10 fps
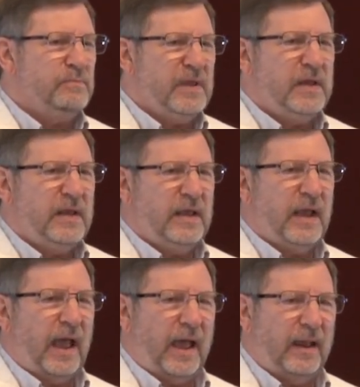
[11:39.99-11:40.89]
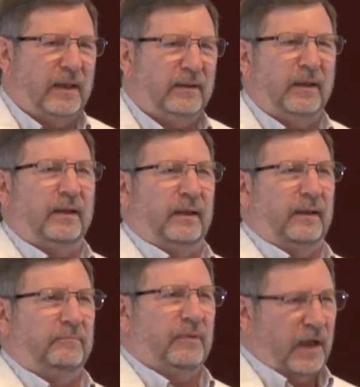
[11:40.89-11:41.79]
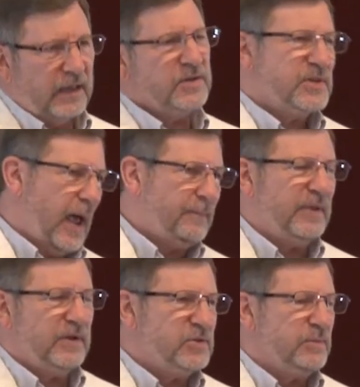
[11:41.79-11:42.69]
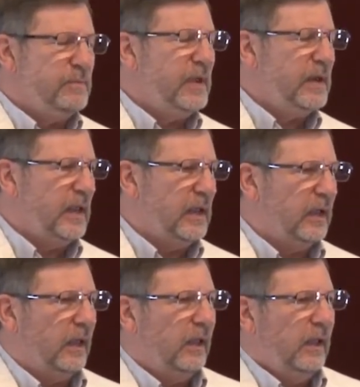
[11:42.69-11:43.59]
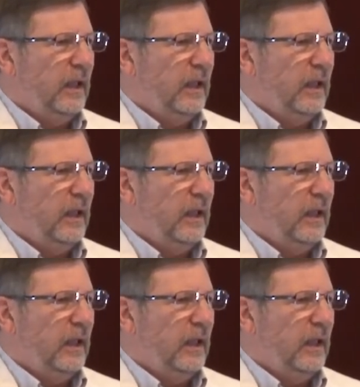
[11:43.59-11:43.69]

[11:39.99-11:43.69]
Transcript: meaning, and happiness and meaning